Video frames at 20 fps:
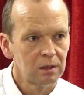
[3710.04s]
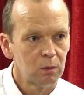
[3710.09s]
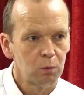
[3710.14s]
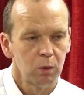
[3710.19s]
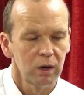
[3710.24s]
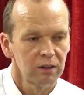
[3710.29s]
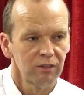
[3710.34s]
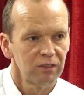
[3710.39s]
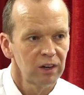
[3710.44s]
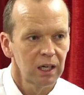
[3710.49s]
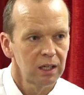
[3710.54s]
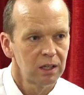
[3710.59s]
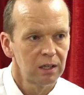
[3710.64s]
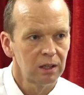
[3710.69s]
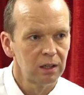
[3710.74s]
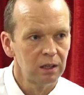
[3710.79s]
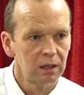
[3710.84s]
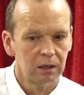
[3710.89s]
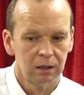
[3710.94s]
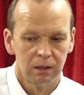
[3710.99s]
What have I
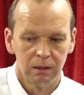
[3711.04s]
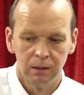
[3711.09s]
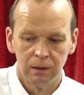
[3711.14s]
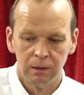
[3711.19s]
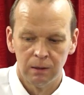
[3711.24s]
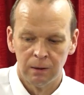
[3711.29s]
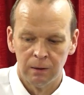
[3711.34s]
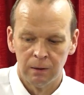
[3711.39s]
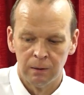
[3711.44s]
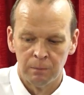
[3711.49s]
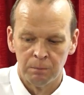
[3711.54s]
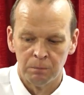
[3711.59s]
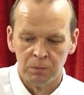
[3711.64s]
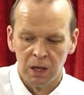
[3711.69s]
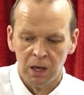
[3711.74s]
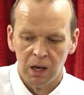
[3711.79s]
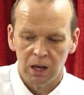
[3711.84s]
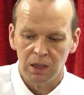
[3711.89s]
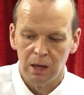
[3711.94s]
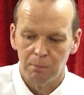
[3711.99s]
done?
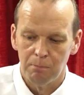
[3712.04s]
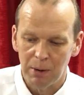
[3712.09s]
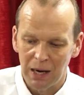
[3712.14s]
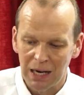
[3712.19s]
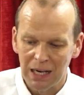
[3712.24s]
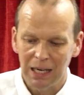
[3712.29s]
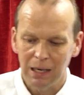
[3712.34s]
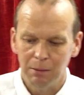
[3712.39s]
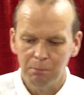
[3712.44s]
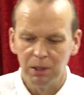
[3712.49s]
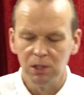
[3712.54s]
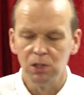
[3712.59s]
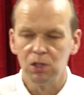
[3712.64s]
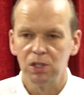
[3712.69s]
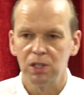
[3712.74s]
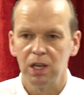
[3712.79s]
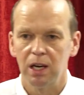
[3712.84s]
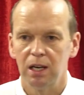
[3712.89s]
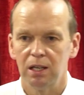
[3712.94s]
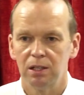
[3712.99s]
And the Bible
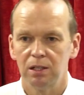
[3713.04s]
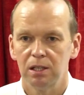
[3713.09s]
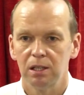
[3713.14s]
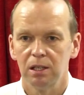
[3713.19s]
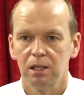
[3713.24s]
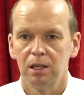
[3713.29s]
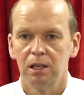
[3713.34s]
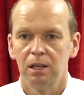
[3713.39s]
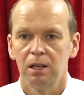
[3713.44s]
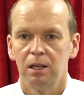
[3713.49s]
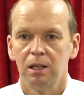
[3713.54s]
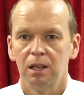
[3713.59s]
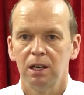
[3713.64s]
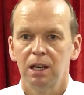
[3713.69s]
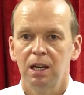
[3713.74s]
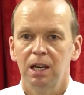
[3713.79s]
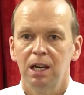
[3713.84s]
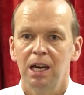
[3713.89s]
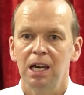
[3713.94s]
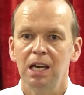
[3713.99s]
says
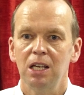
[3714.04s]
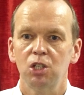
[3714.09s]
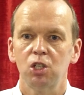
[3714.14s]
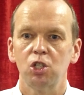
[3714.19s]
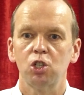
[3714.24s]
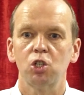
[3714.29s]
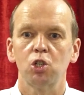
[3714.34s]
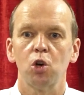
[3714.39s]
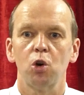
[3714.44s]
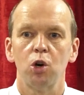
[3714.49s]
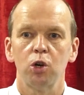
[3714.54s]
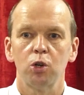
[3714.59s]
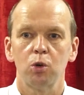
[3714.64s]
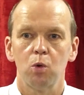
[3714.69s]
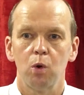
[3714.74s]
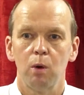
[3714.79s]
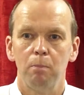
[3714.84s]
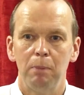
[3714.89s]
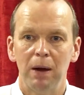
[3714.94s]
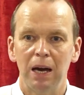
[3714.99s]
he sought
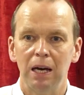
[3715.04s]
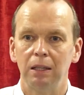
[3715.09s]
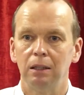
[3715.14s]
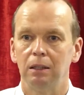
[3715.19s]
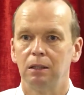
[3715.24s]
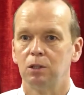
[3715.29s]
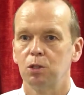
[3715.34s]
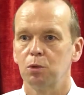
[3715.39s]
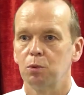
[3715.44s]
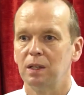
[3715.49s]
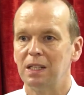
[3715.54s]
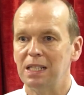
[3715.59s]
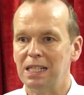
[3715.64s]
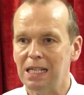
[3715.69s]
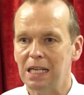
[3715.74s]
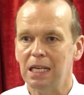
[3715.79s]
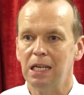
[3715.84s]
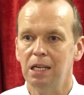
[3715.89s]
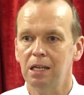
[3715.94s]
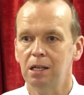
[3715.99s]
repentance with
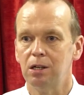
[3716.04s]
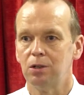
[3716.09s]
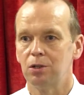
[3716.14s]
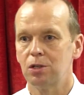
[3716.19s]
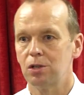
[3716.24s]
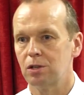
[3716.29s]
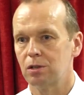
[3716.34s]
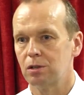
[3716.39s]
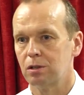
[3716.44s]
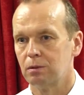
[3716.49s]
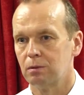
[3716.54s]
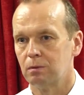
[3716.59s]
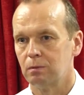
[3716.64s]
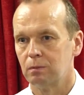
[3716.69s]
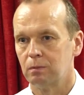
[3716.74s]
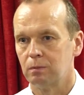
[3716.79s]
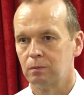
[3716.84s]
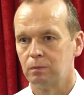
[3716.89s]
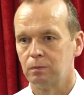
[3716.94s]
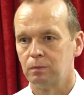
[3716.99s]
tears.
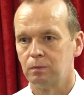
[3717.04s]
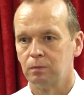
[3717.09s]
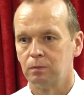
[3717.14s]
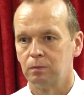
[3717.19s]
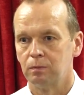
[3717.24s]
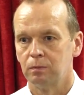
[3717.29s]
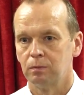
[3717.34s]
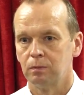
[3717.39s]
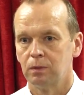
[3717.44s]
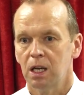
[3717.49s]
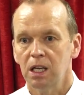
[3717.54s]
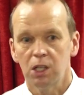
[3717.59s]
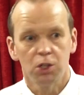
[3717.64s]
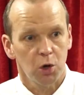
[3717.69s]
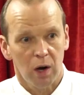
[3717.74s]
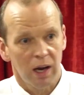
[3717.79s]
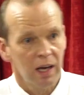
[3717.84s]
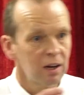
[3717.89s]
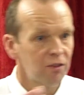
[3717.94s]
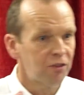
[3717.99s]
He
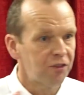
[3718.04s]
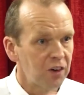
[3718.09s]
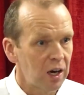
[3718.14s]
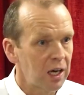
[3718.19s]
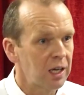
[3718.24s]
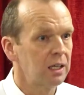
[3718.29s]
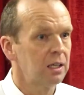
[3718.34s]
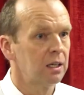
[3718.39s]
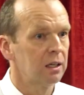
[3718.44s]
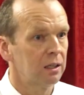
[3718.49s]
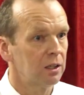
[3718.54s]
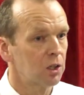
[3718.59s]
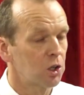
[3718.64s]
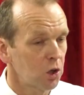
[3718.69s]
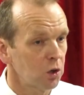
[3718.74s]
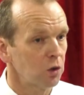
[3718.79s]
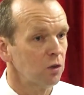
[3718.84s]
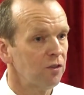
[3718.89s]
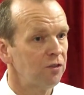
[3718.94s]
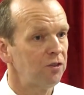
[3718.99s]
tried to find it and
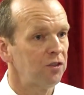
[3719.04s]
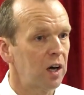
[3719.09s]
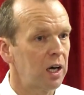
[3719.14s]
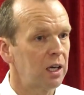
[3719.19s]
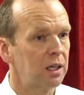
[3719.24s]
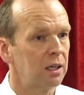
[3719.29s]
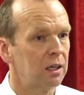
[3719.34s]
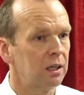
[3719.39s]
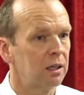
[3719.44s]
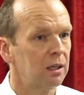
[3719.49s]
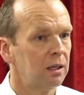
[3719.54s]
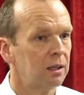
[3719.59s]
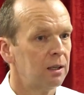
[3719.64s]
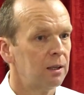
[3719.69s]
couldn't find it.